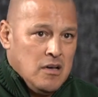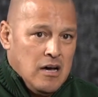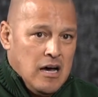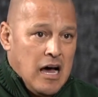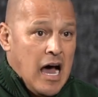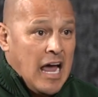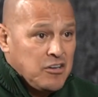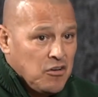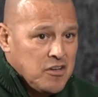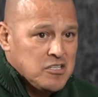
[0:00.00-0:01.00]
I
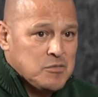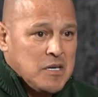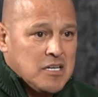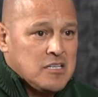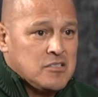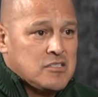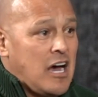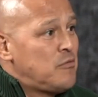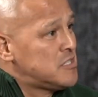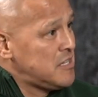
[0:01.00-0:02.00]
know this because I
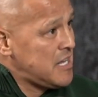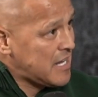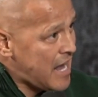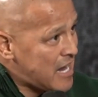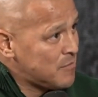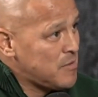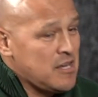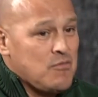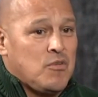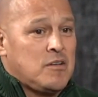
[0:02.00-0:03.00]
was in the
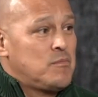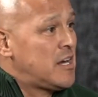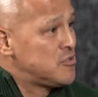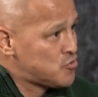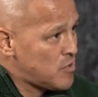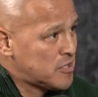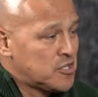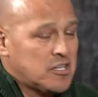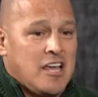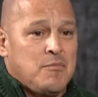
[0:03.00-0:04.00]
academy when my
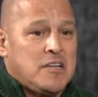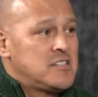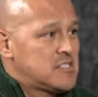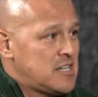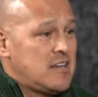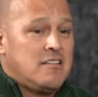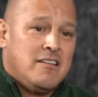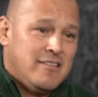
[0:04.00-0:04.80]
instructor came in and said,